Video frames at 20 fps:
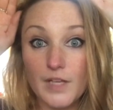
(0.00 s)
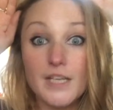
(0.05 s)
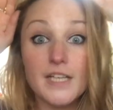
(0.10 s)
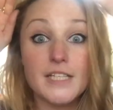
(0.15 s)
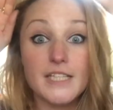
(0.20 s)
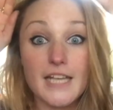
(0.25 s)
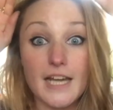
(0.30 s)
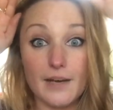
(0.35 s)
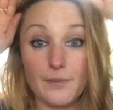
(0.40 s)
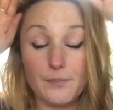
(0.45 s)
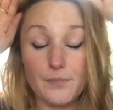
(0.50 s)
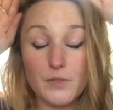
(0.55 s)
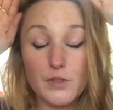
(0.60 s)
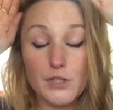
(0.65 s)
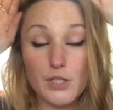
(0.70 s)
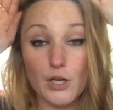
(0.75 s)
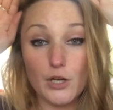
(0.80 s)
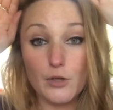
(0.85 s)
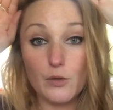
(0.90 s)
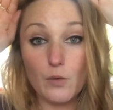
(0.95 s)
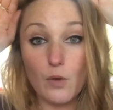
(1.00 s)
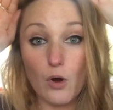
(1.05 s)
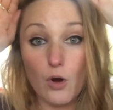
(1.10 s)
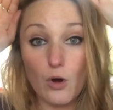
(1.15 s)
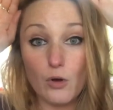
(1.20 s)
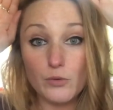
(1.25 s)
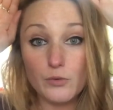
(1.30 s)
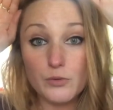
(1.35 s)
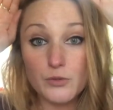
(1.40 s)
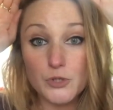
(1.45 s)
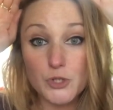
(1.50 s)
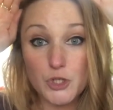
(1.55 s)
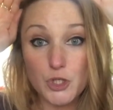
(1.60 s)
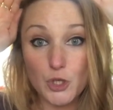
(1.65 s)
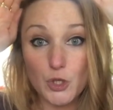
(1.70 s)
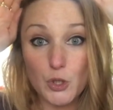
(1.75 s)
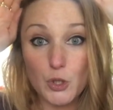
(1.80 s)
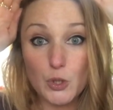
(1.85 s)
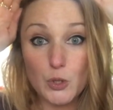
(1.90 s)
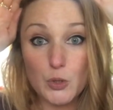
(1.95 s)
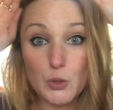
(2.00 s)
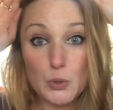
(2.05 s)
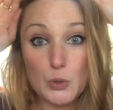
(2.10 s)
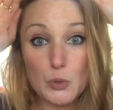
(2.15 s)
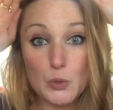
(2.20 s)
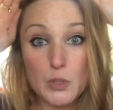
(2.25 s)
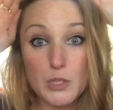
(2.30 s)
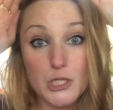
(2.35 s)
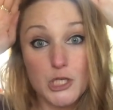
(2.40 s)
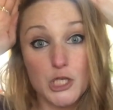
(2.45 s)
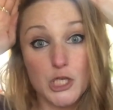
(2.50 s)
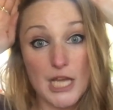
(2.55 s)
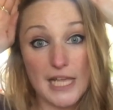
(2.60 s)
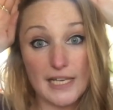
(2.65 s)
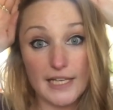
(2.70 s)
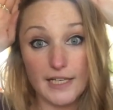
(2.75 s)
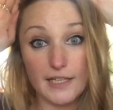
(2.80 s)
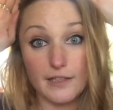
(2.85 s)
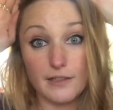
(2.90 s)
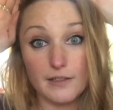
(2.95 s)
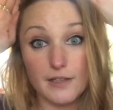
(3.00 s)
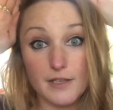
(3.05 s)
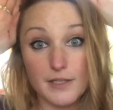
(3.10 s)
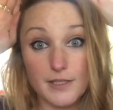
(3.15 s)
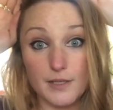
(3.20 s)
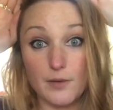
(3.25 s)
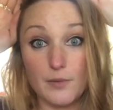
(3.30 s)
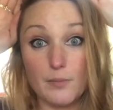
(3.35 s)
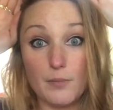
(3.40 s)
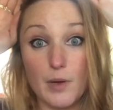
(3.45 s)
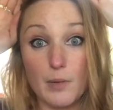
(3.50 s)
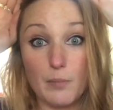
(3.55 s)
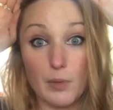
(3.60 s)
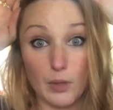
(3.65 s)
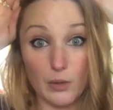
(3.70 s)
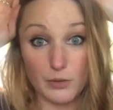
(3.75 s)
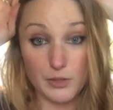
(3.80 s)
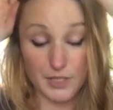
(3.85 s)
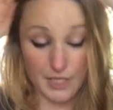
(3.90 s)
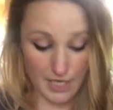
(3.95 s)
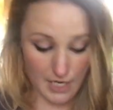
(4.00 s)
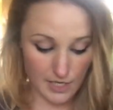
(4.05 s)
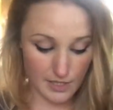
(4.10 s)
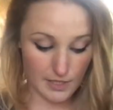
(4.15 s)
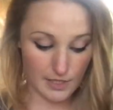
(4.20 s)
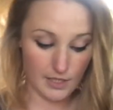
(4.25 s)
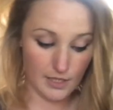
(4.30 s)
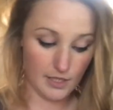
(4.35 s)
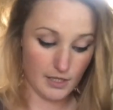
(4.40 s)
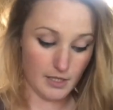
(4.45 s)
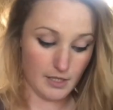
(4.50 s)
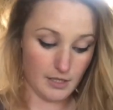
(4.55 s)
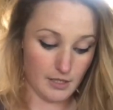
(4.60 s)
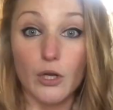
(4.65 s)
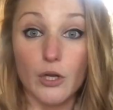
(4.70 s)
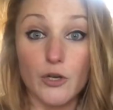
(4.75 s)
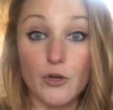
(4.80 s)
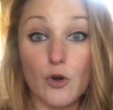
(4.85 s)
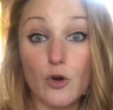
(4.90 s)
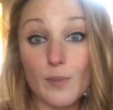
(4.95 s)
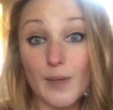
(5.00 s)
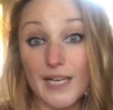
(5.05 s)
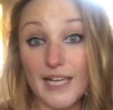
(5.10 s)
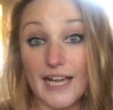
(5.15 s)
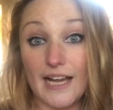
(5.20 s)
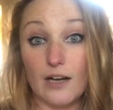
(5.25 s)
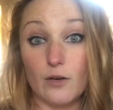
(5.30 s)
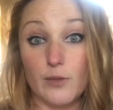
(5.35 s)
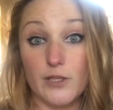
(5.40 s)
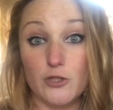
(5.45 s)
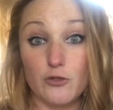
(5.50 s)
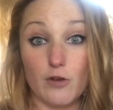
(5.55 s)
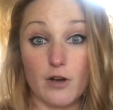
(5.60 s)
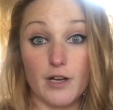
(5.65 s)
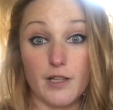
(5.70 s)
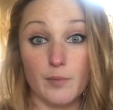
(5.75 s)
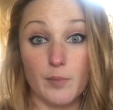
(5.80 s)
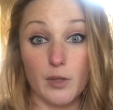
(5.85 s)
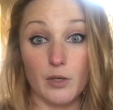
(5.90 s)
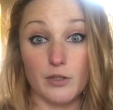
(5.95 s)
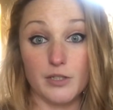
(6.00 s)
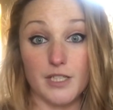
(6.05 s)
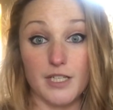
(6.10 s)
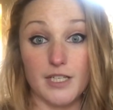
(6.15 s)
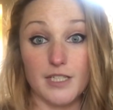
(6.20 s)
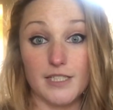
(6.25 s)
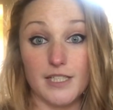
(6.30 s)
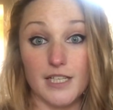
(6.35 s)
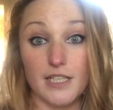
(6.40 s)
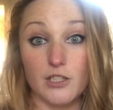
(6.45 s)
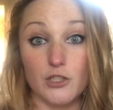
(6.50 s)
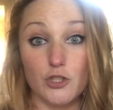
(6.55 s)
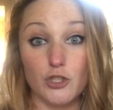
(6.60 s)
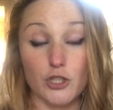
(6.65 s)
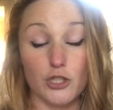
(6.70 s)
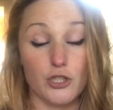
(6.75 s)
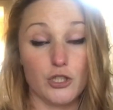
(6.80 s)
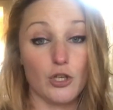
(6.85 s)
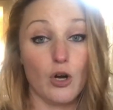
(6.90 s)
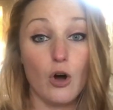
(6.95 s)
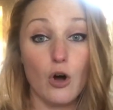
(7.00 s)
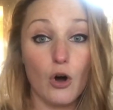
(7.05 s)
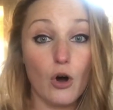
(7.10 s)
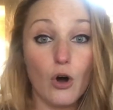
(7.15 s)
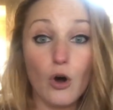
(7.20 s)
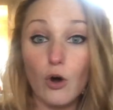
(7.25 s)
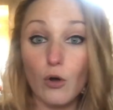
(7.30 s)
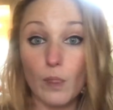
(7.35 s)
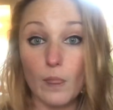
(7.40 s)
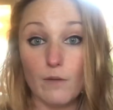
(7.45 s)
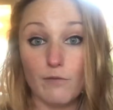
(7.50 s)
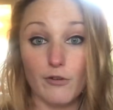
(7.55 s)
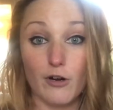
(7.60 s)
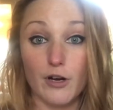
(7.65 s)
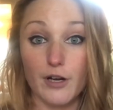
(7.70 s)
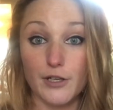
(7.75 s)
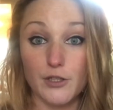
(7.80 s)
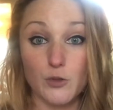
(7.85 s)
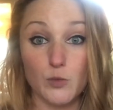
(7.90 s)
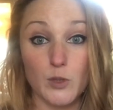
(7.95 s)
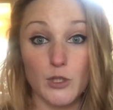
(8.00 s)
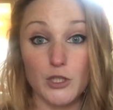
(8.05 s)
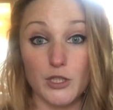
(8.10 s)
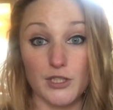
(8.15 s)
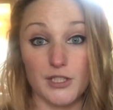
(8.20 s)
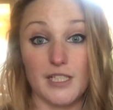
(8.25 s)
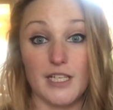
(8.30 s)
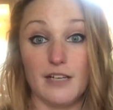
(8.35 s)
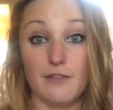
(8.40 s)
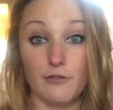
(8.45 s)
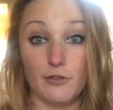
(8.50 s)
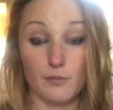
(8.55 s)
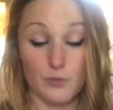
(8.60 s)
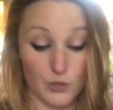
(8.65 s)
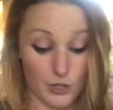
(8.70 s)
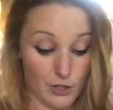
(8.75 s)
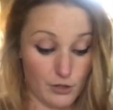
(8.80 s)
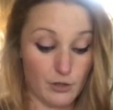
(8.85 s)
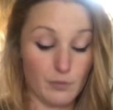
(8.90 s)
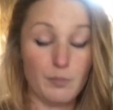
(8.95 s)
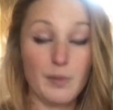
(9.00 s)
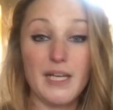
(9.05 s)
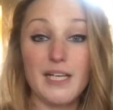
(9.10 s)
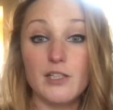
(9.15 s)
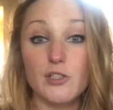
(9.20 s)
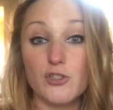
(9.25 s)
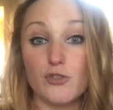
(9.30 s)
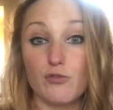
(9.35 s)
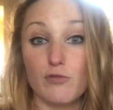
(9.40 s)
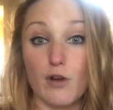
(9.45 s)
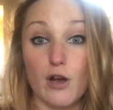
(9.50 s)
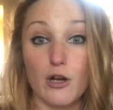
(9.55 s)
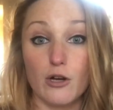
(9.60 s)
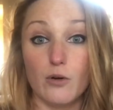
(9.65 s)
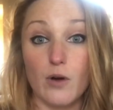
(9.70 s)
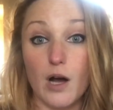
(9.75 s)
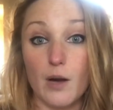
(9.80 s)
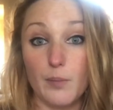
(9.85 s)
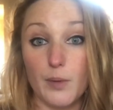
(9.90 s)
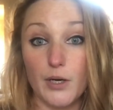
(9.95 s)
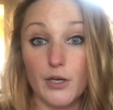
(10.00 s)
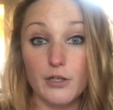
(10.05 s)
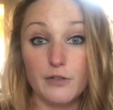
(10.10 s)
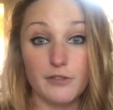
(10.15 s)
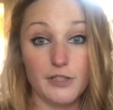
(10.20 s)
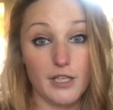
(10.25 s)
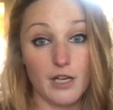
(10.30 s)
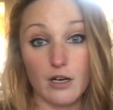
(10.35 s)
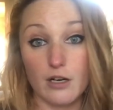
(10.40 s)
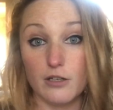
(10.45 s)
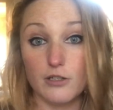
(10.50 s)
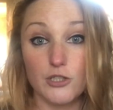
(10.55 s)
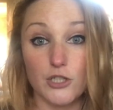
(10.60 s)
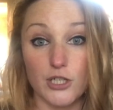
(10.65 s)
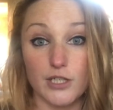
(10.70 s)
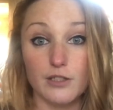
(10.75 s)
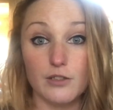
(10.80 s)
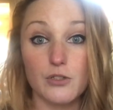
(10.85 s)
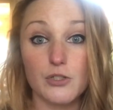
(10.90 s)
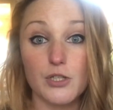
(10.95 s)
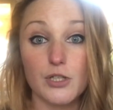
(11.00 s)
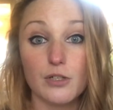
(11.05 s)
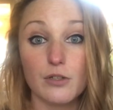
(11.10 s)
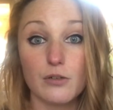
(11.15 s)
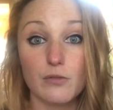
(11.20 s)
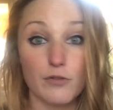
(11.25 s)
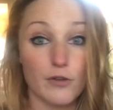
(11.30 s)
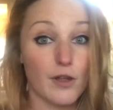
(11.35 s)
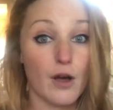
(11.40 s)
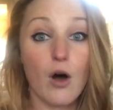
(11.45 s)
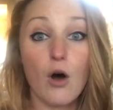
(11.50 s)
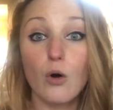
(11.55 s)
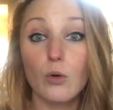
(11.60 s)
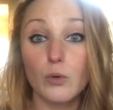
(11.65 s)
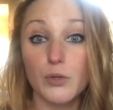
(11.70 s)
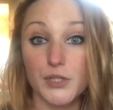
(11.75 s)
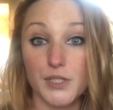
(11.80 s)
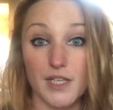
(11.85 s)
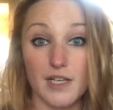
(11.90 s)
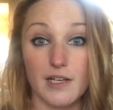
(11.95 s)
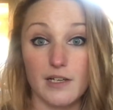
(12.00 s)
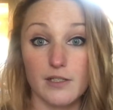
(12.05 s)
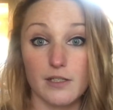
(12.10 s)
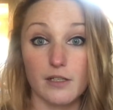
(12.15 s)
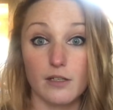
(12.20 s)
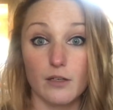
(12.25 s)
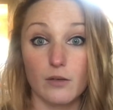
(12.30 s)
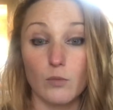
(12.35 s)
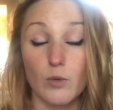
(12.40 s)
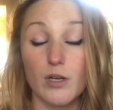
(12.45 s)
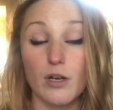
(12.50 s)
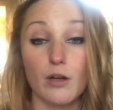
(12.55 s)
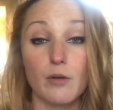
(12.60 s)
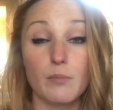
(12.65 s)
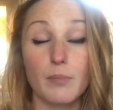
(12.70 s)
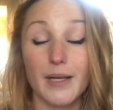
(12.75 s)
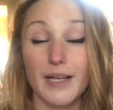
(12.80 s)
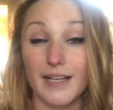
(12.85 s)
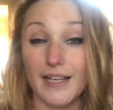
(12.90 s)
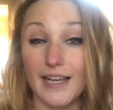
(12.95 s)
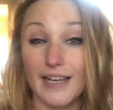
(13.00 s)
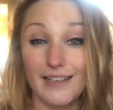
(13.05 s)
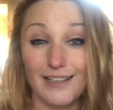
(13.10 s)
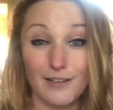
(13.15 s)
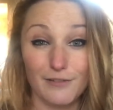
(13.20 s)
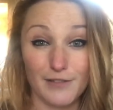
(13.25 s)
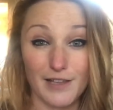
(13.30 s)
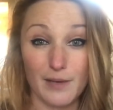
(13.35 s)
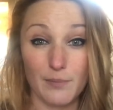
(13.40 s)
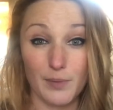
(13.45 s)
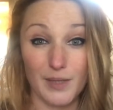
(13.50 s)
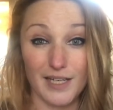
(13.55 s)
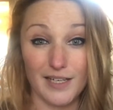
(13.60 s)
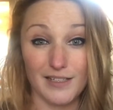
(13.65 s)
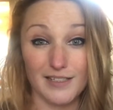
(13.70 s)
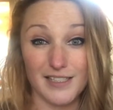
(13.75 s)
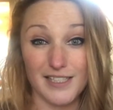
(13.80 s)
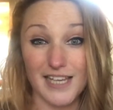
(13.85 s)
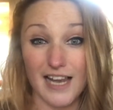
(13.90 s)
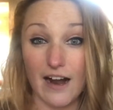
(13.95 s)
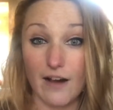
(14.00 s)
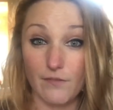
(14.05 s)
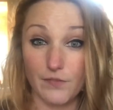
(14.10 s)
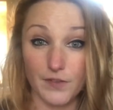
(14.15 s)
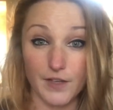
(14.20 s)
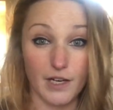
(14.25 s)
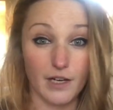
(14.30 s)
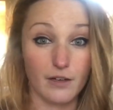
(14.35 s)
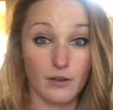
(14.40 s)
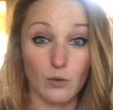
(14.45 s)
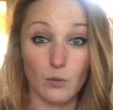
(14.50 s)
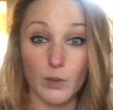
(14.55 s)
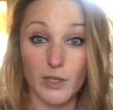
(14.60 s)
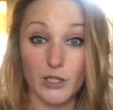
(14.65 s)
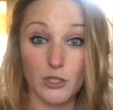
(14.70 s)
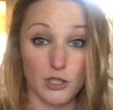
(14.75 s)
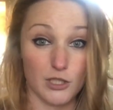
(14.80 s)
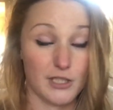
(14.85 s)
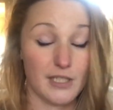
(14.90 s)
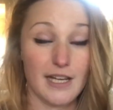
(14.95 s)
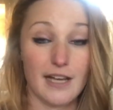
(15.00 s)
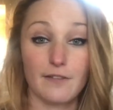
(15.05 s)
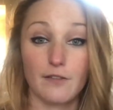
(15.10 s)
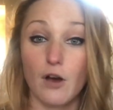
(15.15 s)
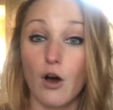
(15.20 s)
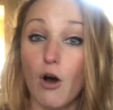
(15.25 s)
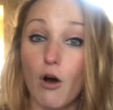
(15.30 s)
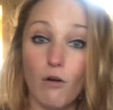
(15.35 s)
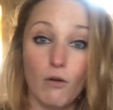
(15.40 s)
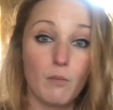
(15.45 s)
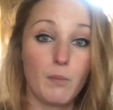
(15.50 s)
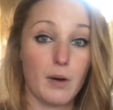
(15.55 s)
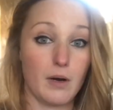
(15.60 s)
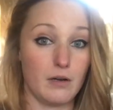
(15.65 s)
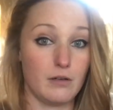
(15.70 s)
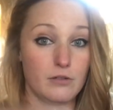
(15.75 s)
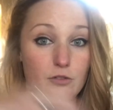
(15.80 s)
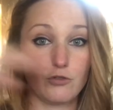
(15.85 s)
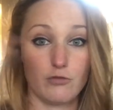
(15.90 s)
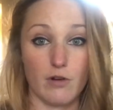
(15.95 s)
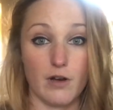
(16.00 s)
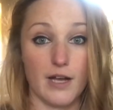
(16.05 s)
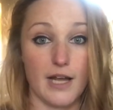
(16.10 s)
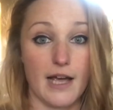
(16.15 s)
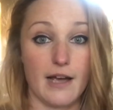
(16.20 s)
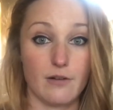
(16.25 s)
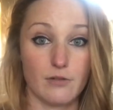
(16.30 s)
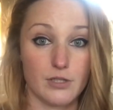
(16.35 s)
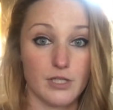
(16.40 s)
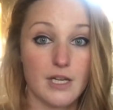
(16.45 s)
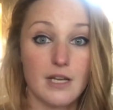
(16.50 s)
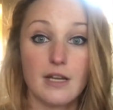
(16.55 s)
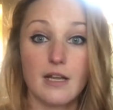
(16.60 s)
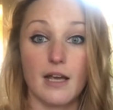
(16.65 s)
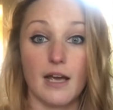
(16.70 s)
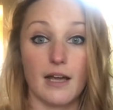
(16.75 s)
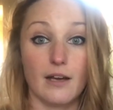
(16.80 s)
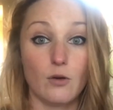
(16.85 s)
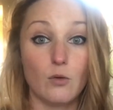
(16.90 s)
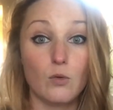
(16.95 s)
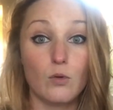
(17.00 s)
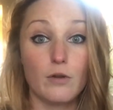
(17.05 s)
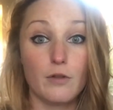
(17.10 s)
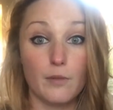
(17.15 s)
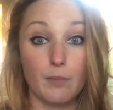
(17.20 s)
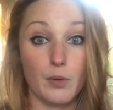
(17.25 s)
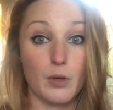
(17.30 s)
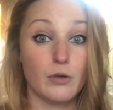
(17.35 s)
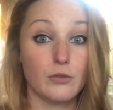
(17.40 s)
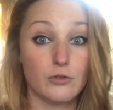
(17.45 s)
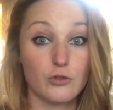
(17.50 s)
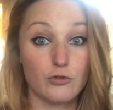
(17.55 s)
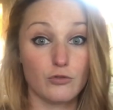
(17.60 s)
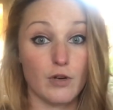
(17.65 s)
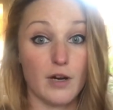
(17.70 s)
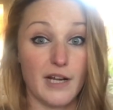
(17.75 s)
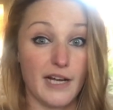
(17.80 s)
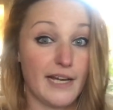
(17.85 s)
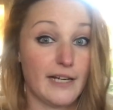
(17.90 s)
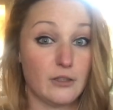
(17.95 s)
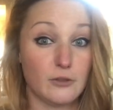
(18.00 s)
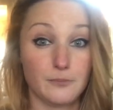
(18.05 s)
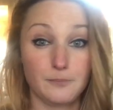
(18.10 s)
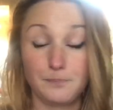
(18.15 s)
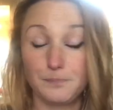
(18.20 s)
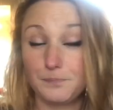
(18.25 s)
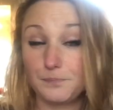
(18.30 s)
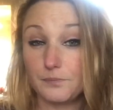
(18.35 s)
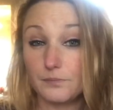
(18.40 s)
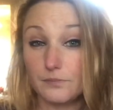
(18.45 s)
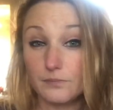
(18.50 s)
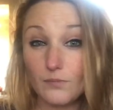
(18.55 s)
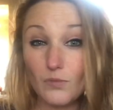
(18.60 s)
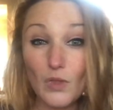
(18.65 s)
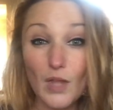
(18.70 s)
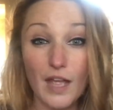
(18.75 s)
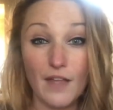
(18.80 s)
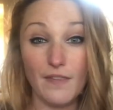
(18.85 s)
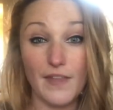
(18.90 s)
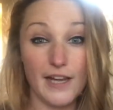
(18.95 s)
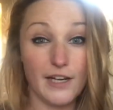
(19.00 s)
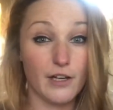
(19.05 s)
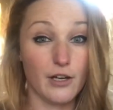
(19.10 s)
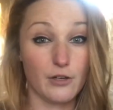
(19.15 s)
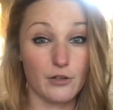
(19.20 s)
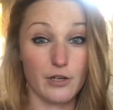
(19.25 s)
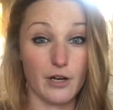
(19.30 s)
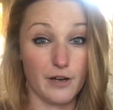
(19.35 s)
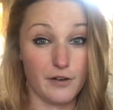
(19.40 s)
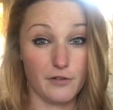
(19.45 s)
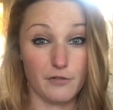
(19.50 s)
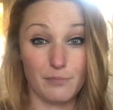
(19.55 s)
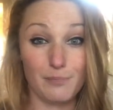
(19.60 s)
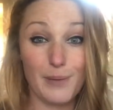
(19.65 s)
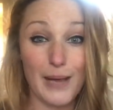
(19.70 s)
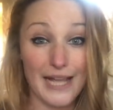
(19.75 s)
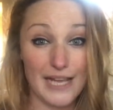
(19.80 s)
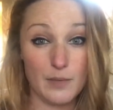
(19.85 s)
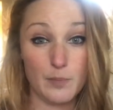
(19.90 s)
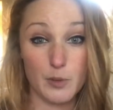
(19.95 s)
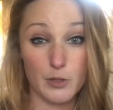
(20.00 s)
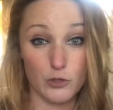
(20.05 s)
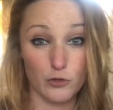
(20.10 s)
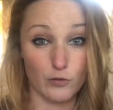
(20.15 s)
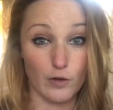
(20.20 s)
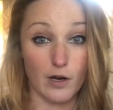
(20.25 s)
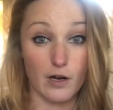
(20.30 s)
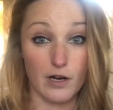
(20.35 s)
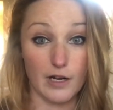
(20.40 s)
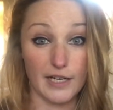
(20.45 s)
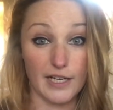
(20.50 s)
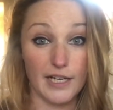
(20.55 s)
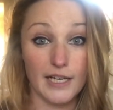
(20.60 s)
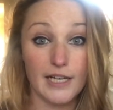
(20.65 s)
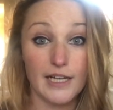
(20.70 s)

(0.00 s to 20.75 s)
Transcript: Yeah, so on to shelling some Borlottis. Normally how we dry the Borlottis is just on the vines, we just leave them. So the beans grow up over the arches for the whole season. We don't pick any of their beans, and then we just let the whole plant dry out and all of the pods dry out, and they go kind of paper dry,